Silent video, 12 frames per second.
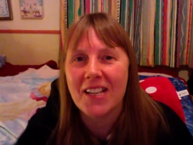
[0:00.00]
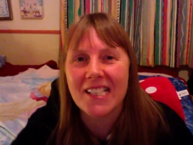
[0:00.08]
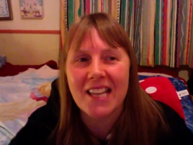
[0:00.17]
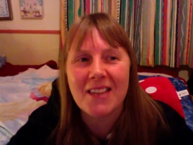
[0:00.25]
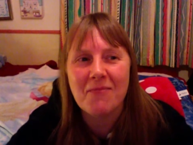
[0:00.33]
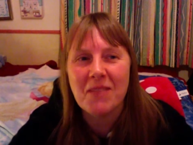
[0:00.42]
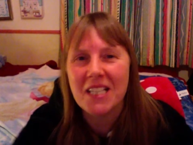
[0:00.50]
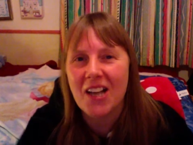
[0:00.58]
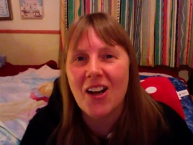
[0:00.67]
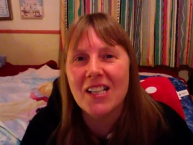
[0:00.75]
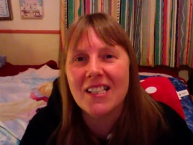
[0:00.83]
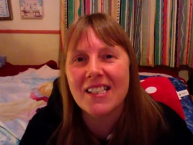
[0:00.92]
sent them the
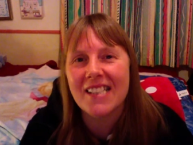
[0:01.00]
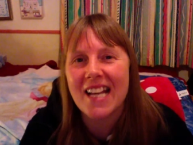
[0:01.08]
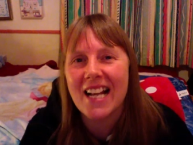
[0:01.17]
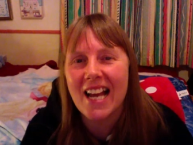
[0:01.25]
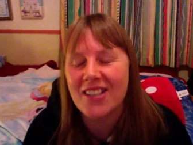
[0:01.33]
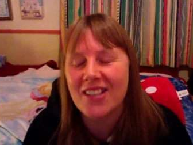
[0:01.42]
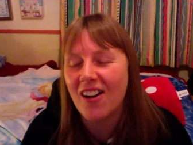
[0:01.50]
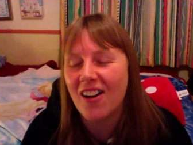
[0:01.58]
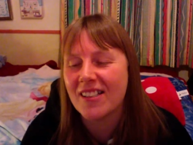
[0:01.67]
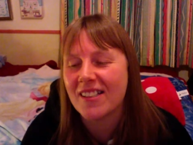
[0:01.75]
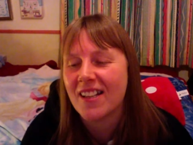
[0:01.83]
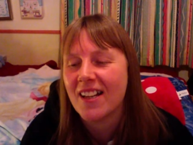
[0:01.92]
dice because they collect
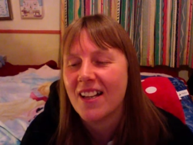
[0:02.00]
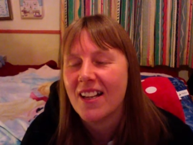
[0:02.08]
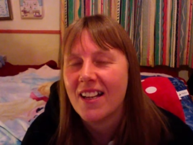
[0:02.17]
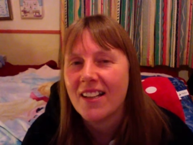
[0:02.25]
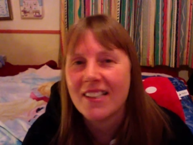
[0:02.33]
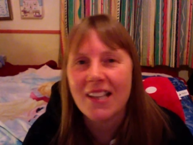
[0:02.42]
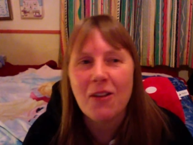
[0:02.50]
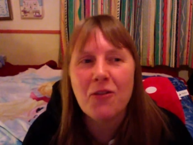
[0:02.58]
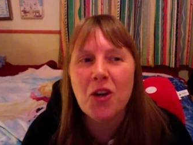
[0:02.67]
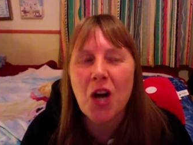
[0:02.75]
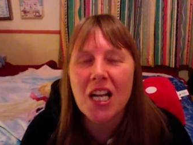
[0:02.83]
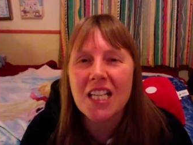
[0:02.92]
dice. So if
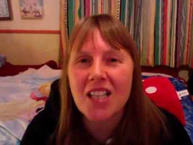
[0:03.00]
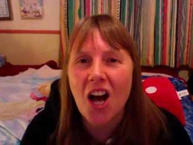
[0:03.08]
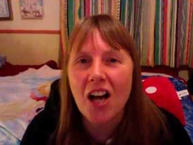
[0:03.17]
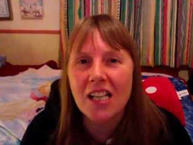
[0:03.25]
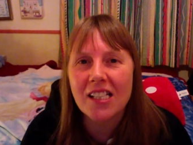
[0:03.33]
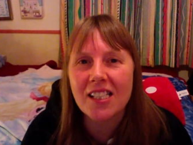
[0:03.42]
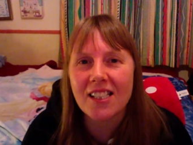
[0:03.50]
you got any dice,